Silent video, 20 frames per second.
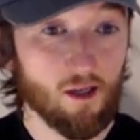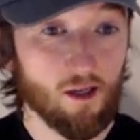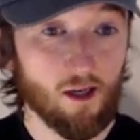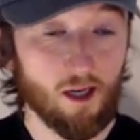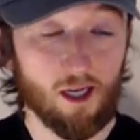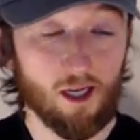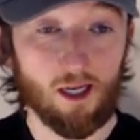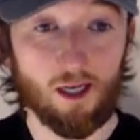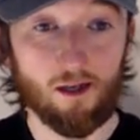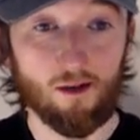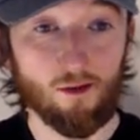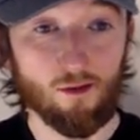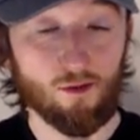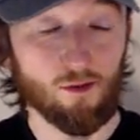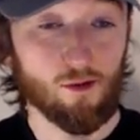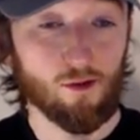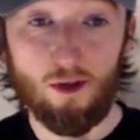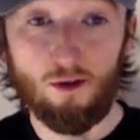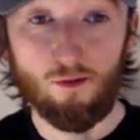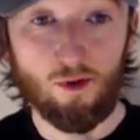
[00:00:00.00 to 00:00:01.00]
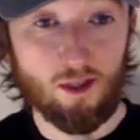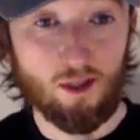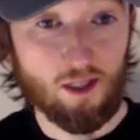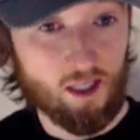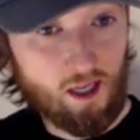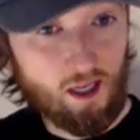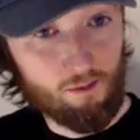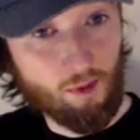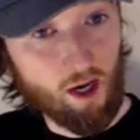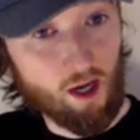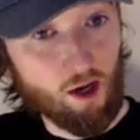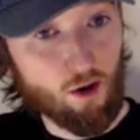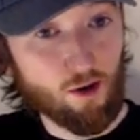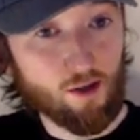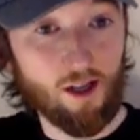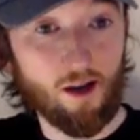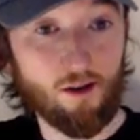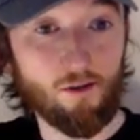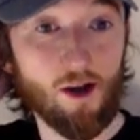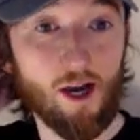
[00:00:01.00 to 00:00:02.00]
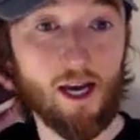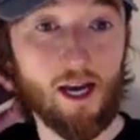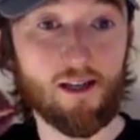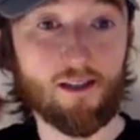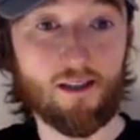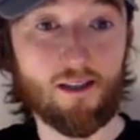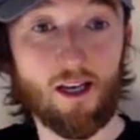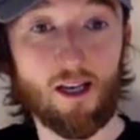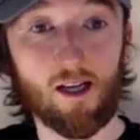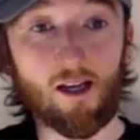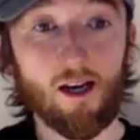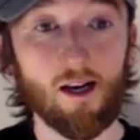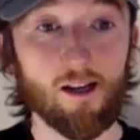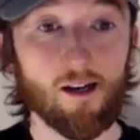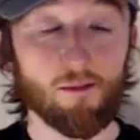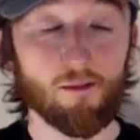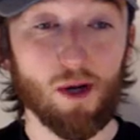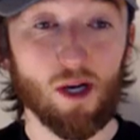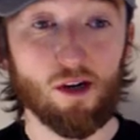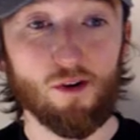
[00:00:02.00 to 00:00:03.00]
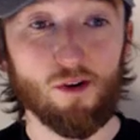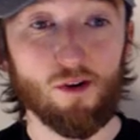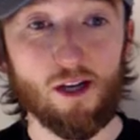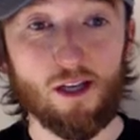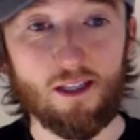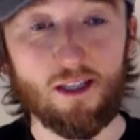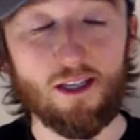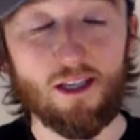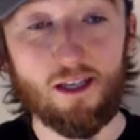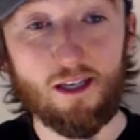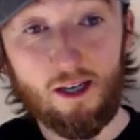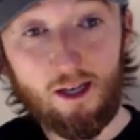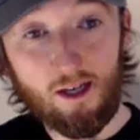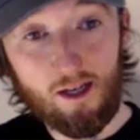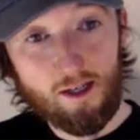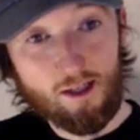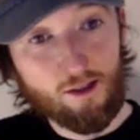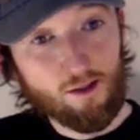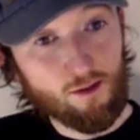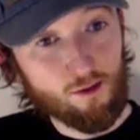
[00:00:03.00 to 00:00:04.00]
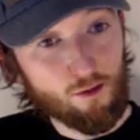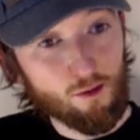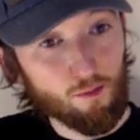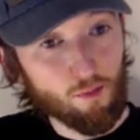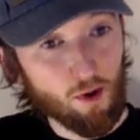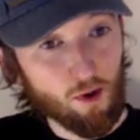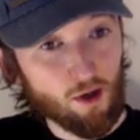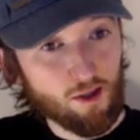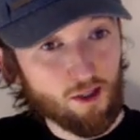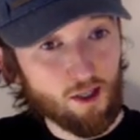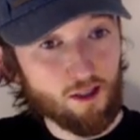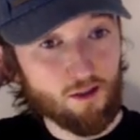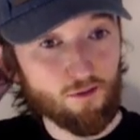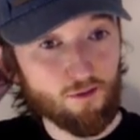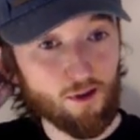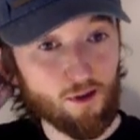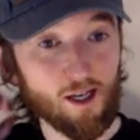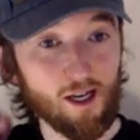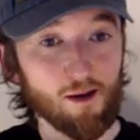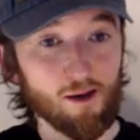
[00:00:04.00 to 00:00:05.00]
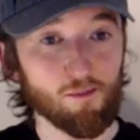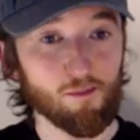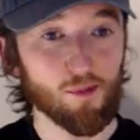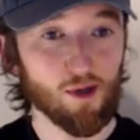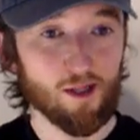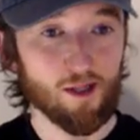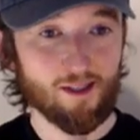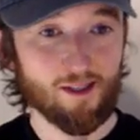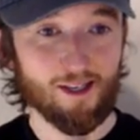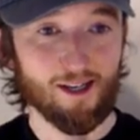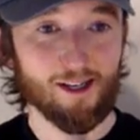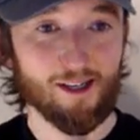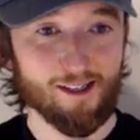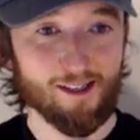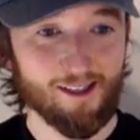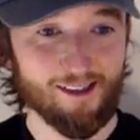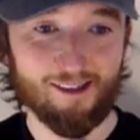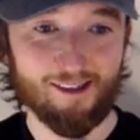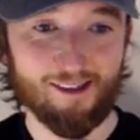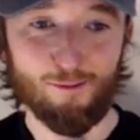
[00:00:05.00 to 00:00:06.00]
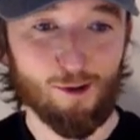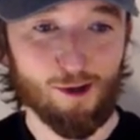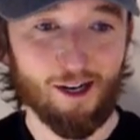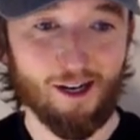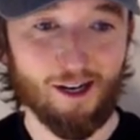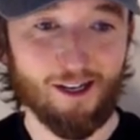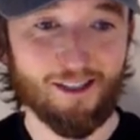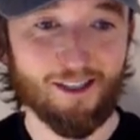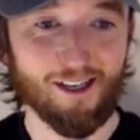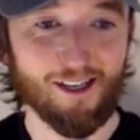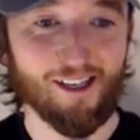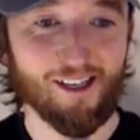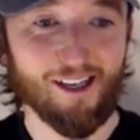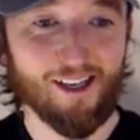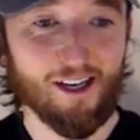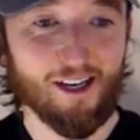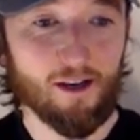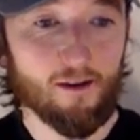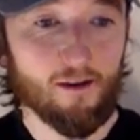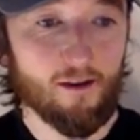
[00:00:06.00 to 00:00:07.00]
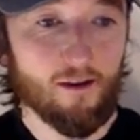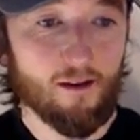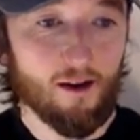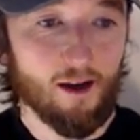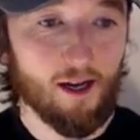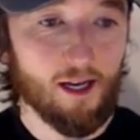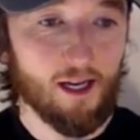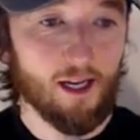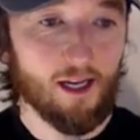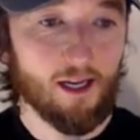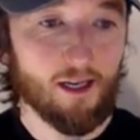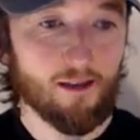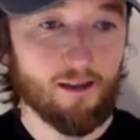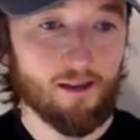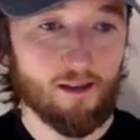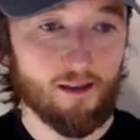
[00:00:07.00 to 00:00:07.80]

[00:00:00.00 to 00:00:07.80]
And oh, you can see my lockdown hair is getting a little bit crazy. Do apologize for that, but what can I say? And